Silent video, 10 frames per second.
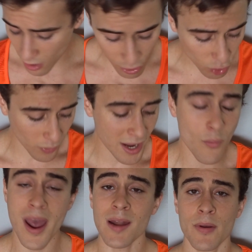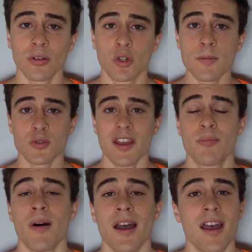they're a great way to build grip
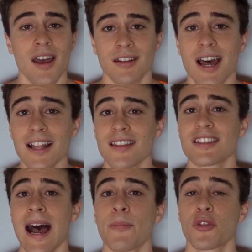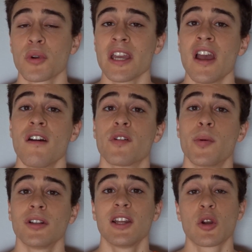strength, but not the top 3 for
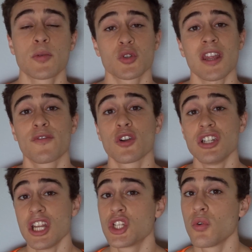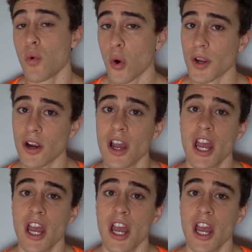building grip strength for Ninja Warrior.